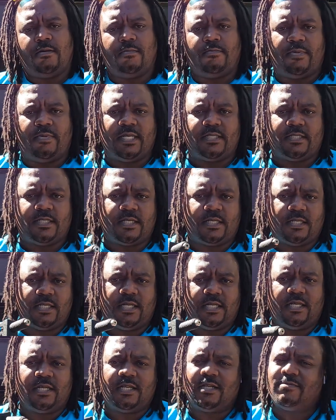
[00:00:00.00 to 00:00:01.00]

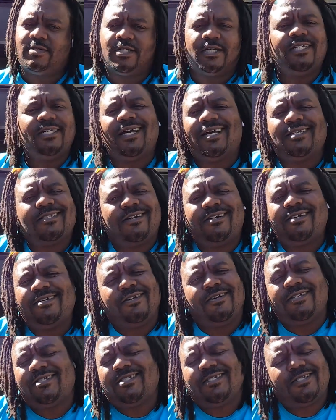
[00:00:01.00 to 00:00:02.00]
basically, I'm sure you guys already
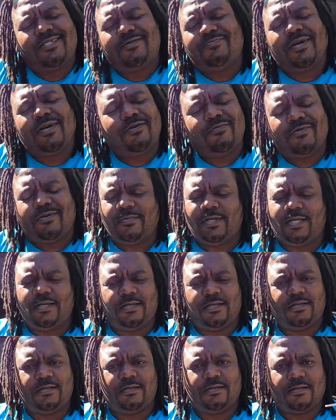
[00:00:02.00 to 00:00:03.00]
know this. Just bear with me.
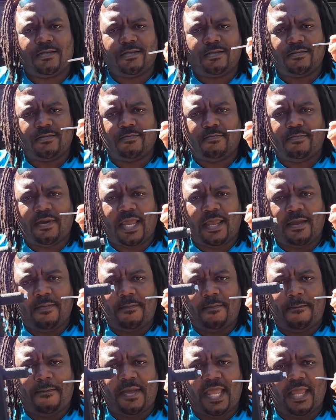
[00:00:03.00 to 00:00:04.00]

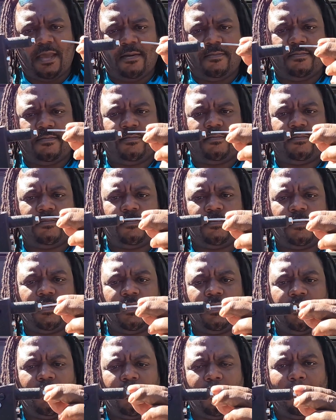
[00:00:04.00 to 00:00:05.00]
Bam, bam,
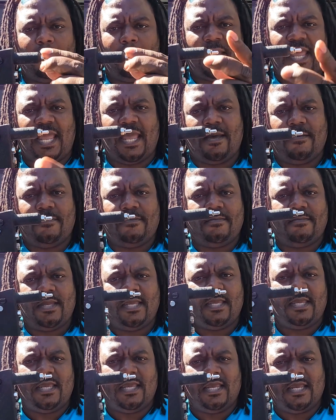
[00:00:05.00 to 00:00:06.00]
bam.
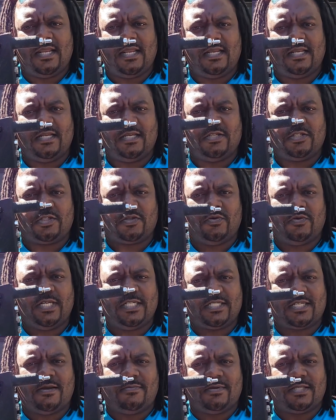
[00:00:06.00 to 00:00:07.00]
And then you
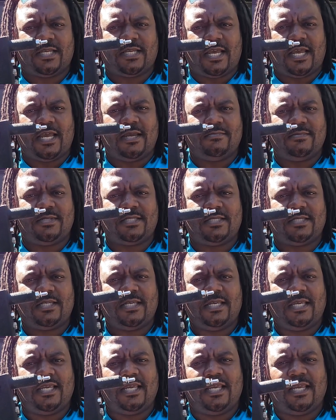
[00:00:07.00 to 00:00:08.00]
squeeze a couple times,
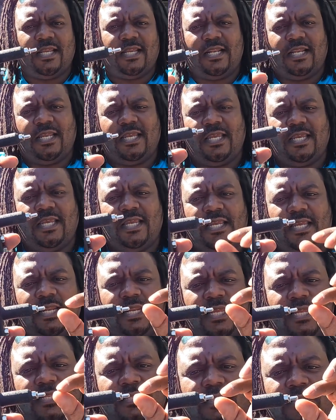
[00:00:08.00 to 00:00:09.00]
and then
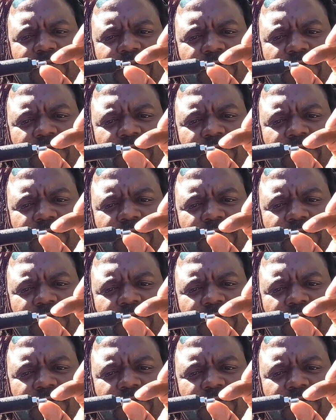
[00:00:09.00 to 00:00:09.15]
it